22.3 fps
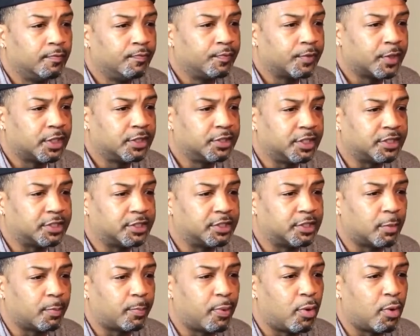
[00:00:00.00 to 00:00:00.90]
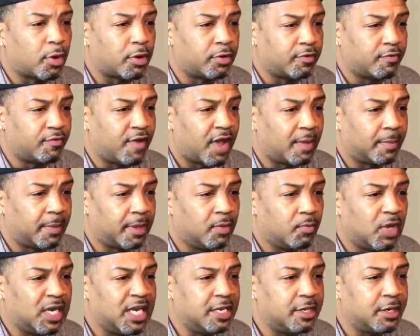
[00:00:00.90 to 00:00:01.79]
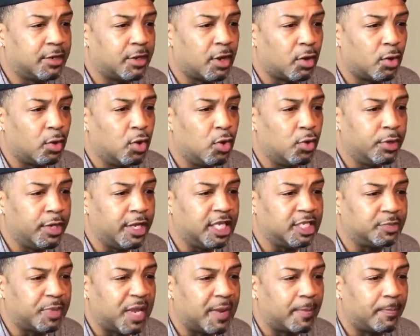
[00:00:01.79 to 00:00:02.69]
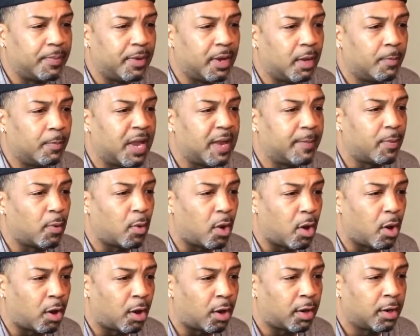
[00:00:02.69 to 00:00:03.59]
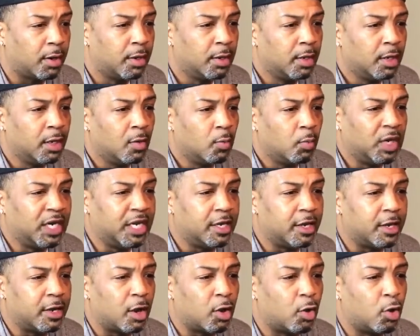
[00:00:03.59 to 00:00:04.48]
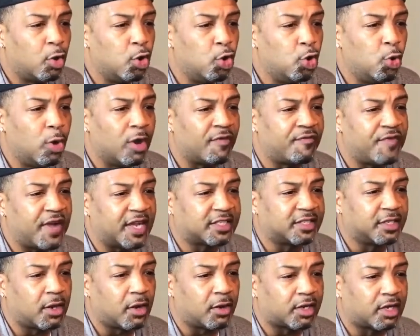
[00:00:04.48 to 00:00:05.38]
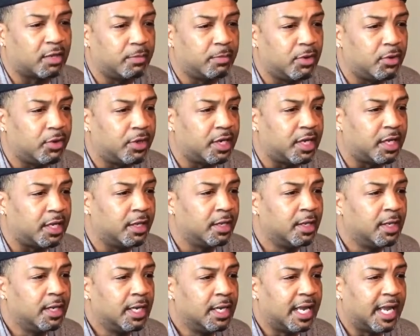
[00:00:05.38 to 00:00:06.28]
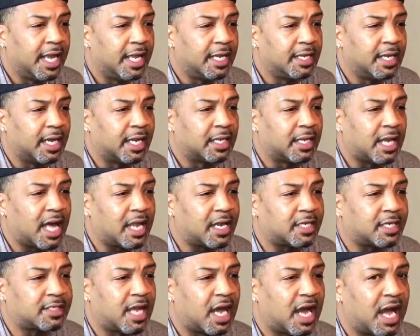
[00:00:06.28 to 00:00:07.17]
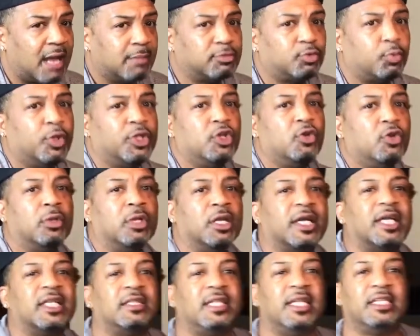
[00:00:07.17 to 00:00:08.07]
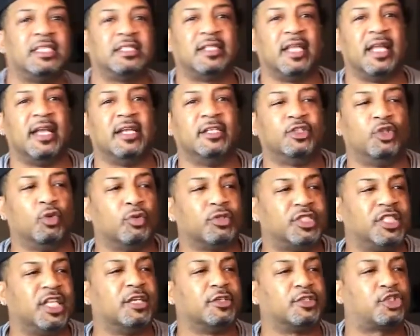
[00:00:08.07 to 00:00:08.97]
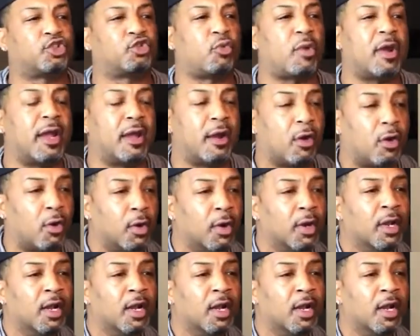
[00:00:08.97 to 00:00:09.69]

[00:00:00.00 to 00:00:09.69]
because this is important, family. We need to know who these people are. We need to know who affecting our community. And a lot of times when you look at these things, you'll see a trail